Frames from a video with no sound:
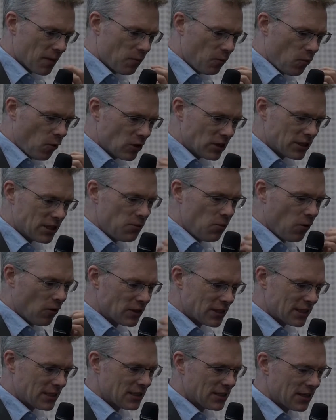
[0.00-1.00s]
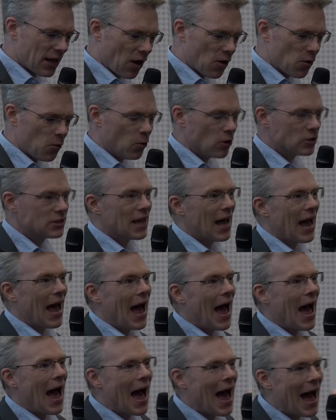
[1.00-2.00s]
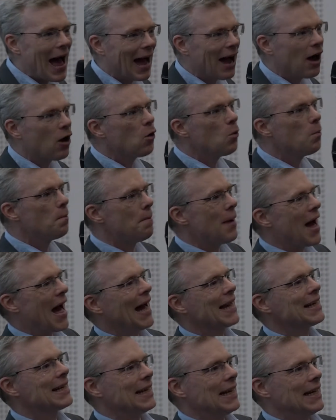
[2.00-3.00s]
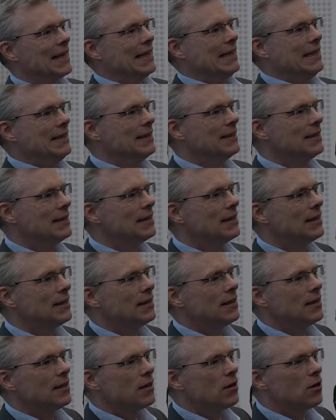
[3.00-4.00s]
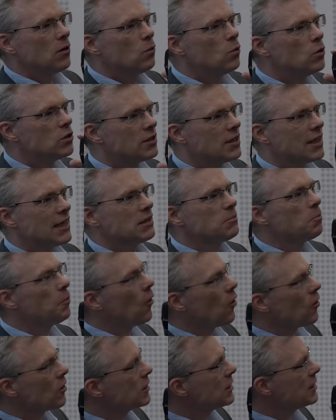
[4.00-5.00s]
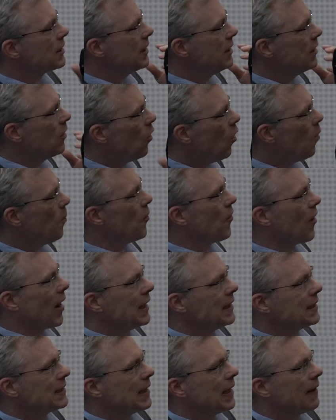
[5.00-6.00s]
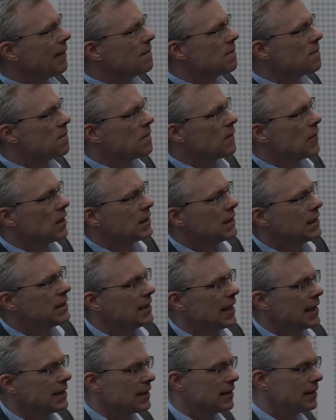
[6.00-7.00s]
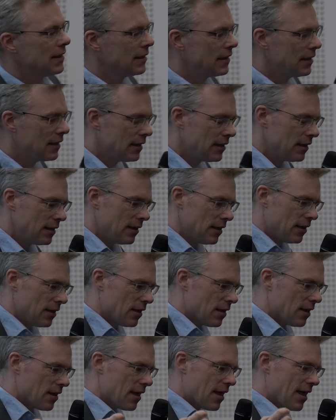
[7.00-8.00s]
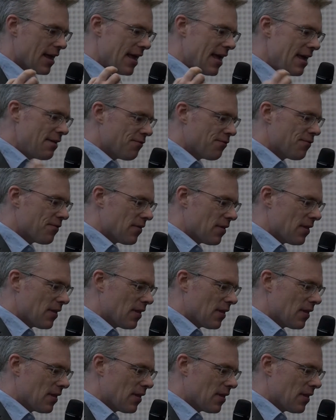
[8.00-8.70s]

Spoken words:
what she wanted to know was how badly was this policy operating. She said, if